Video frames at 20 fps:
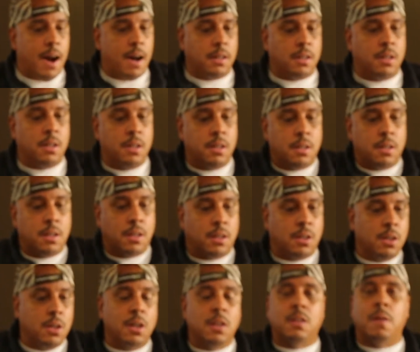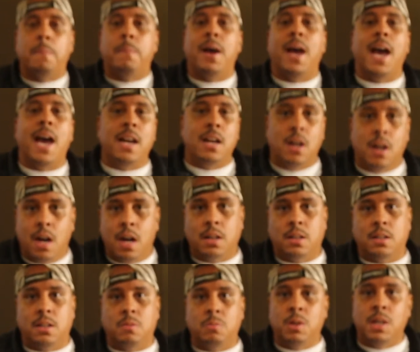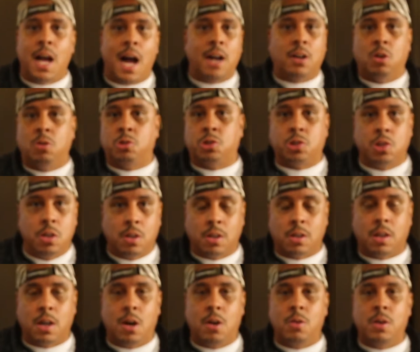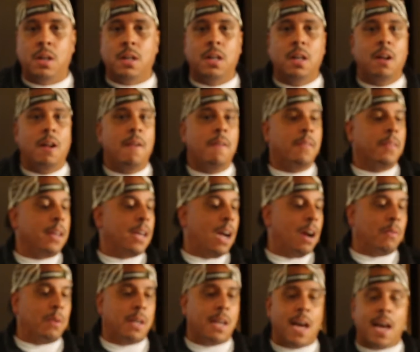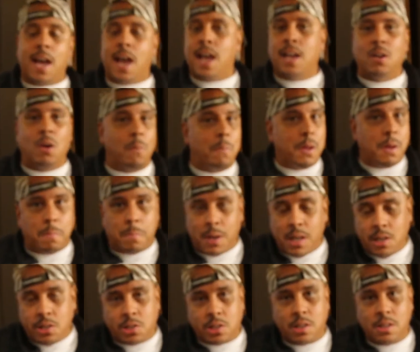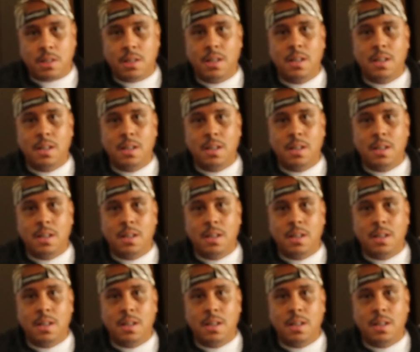good, the bad, and the ugly. We're not gonna sugarcoat it. Every day ain't gonna be peachy.